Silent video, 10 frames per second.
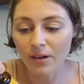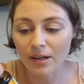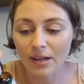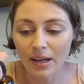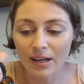
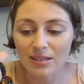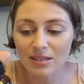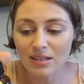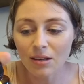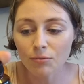And again, it's
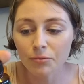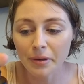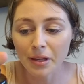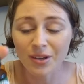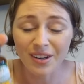just like
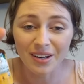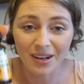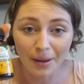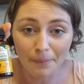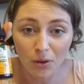really good
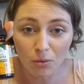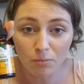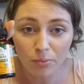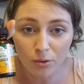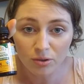
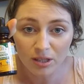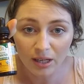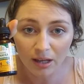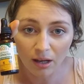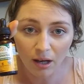immune
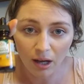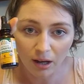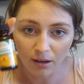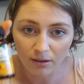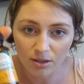boosting
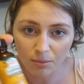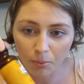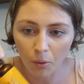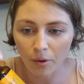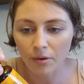uh,
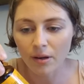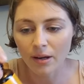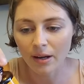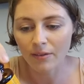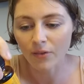support
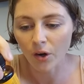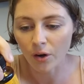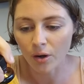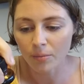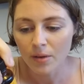kind of
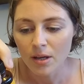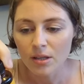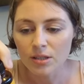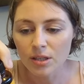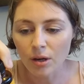herb.
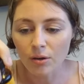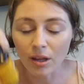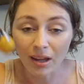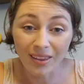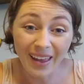So,
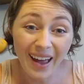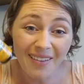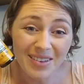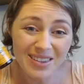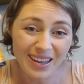and they
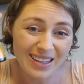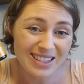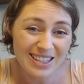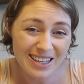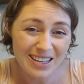have this like in
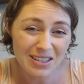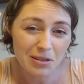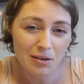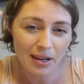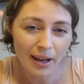teas
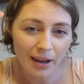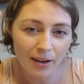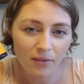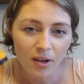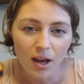you can
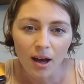have.